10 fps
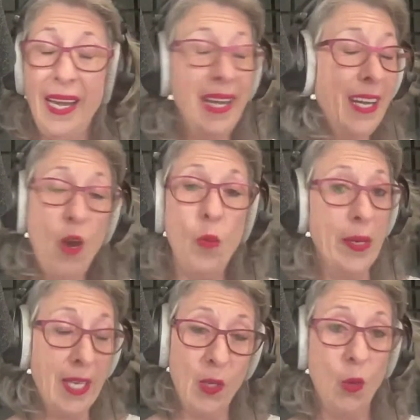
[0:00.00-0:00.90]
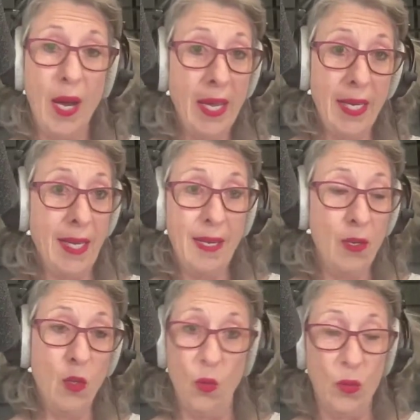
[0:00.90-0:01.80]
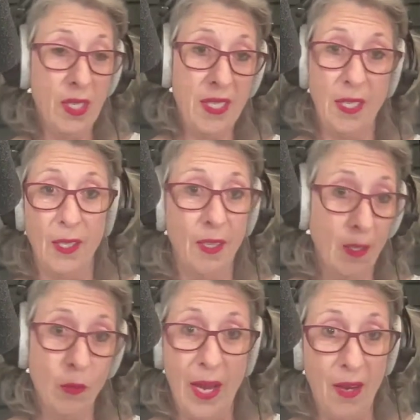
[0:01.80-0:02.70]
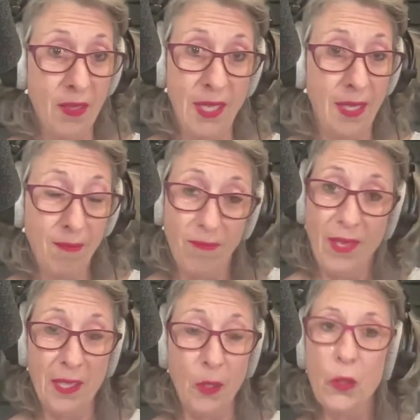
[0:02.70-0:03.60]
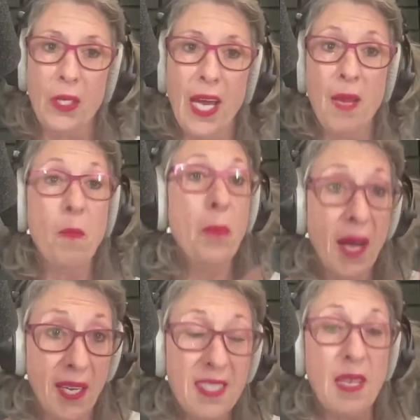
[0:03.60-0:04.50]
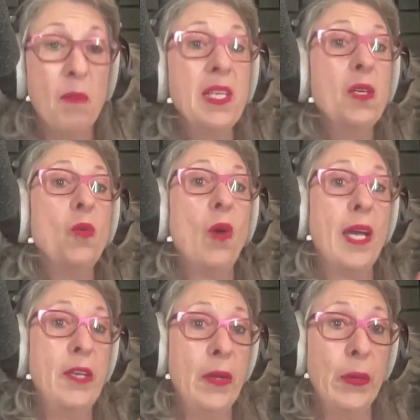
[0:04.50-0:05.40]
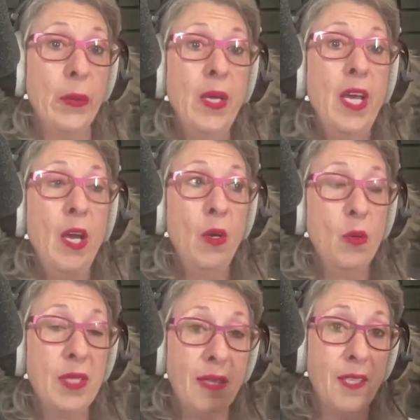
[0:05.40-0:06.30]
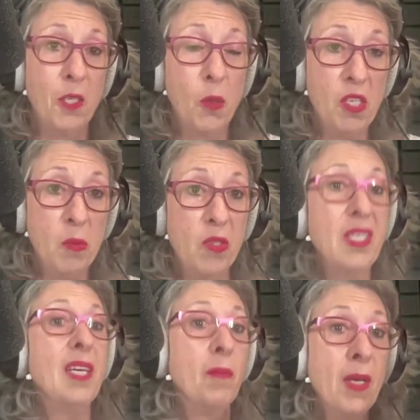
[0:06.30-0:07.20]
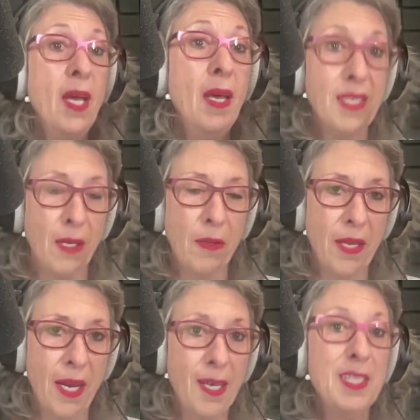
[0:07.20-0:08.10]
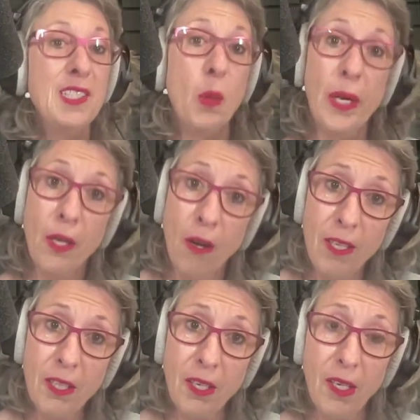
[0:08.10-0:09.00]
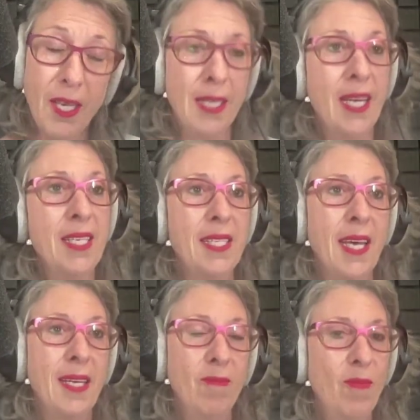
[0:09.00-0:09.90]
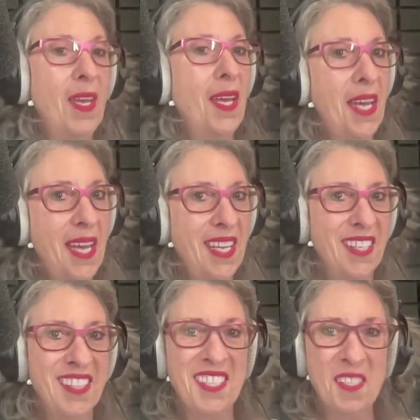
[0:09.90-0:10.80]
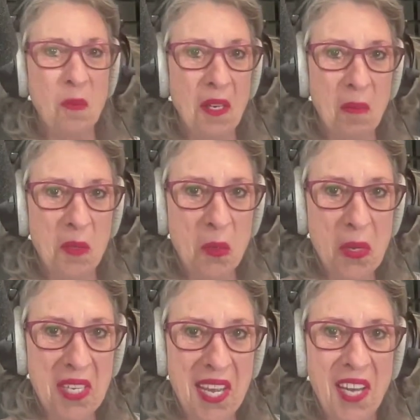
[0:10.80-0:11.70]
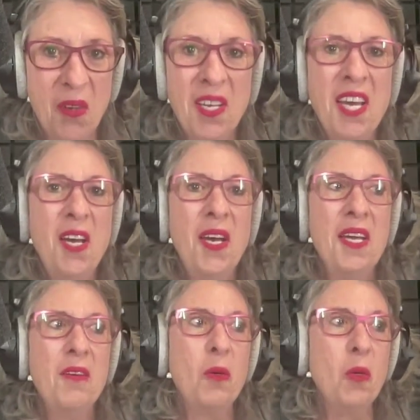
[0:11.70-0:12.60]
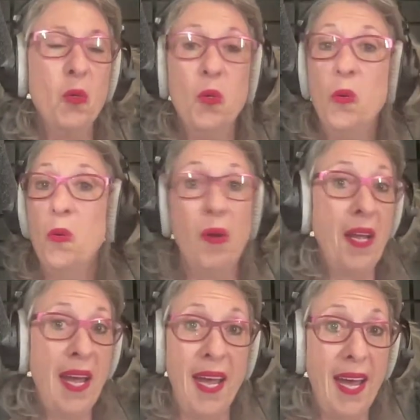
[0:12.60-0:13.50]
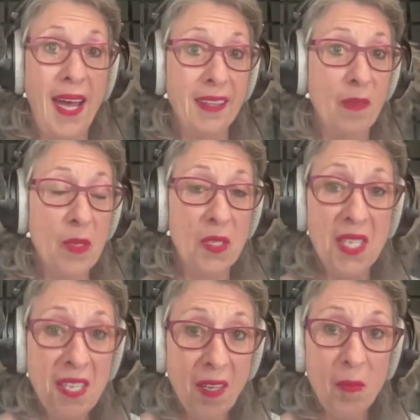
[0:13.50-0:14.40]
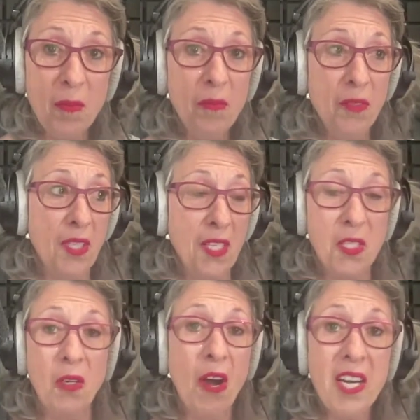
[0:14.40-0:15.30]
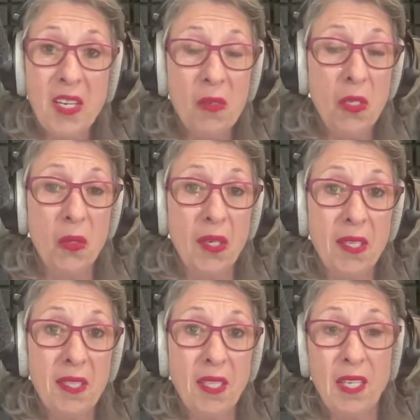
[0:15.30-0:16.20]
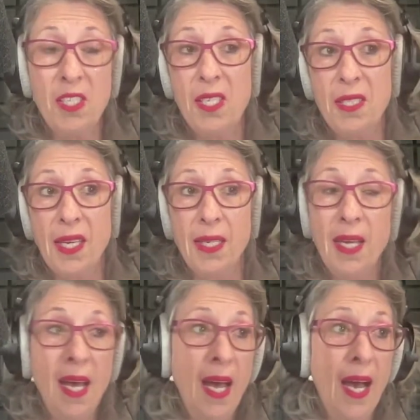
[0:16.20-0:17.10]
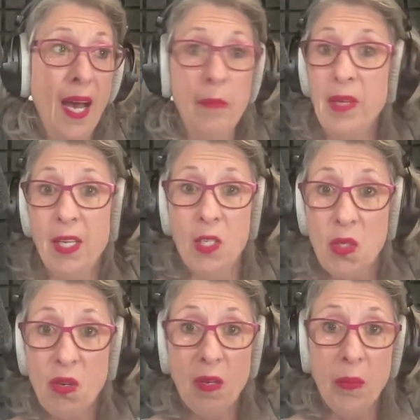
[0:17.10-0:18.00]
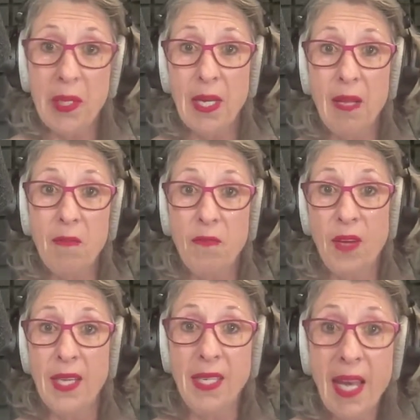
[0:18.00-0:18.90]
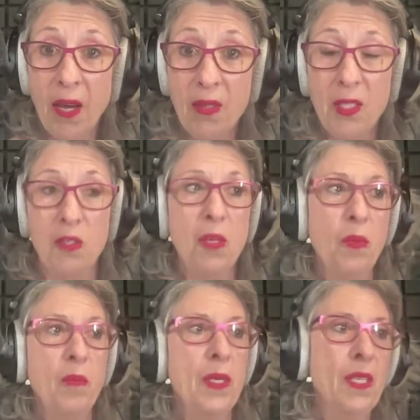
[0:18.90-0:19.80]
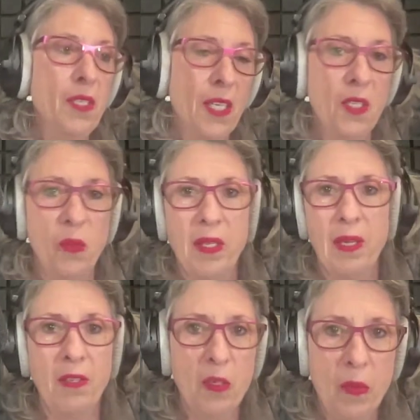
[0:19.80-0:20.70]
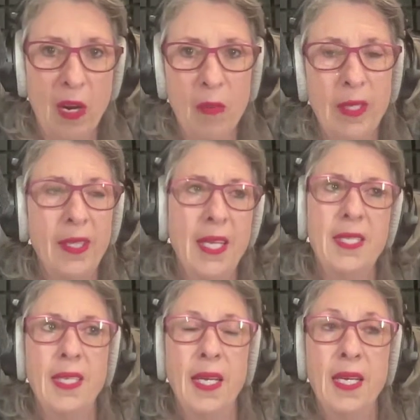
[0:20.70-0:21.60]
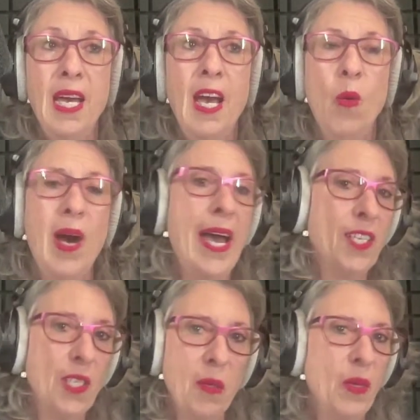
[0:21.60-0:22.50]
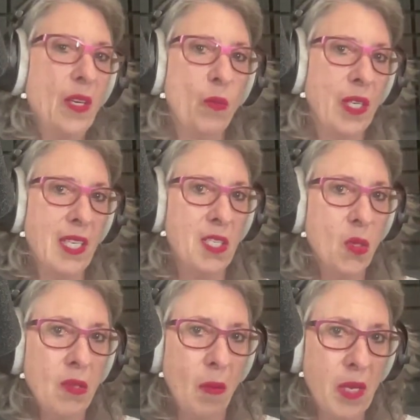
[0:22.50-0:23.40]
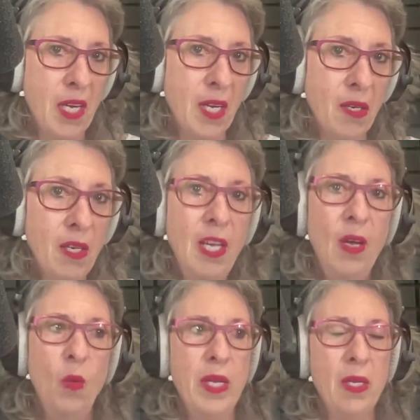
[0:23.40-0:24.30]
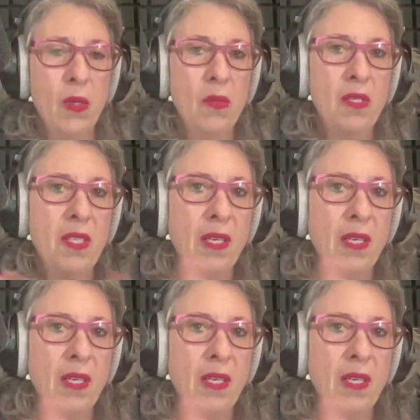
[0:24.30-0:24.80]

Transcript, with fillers: nobody who I knew was still around at, at the Guggenheim, but somebody who I knew who was at the Jewish Museum still there. So I called her and I said, hey, this is what I'm doing now. Who at the museum does your audio tours? And she said, I'm not sure, but I'll find out. So she put me in touch with the other department, and they said, well, actually, we don't really do them here. We use